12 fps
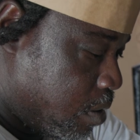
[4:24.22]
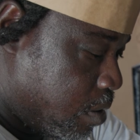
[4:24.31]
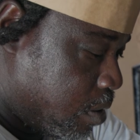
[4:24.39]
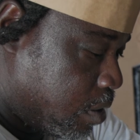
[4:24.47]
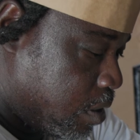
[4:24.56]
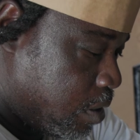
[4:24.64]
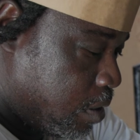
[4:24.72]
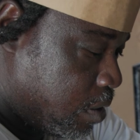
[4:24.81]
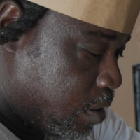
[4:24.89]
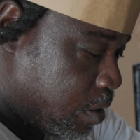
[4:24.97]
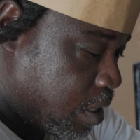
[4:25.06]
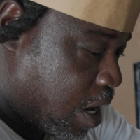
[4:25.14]
You see?
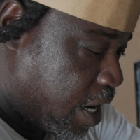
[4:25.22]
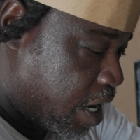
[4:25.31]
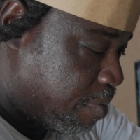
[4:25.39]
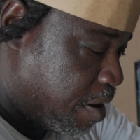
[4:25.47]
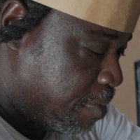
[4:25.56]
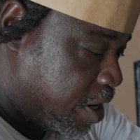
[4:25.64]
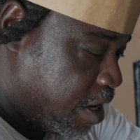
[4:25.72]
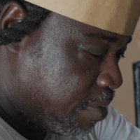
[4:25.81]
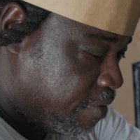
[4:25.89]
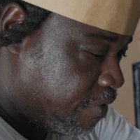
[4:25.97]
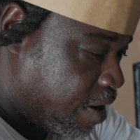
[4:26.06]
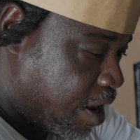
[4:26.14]
Now I got my Bahamian
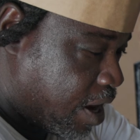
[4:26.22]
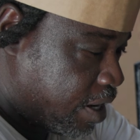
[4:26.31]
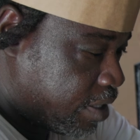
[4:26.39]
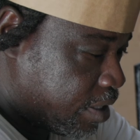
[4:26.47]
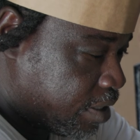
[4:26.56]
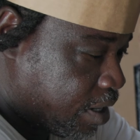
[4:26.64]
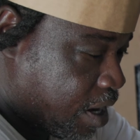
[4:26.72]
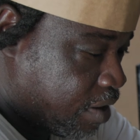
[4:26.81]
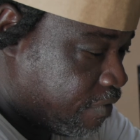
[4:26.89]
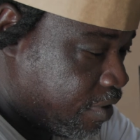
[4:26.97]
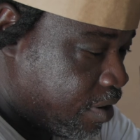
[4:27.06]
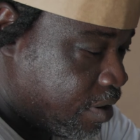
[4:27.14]
flags inside
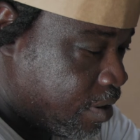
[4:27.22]
of it.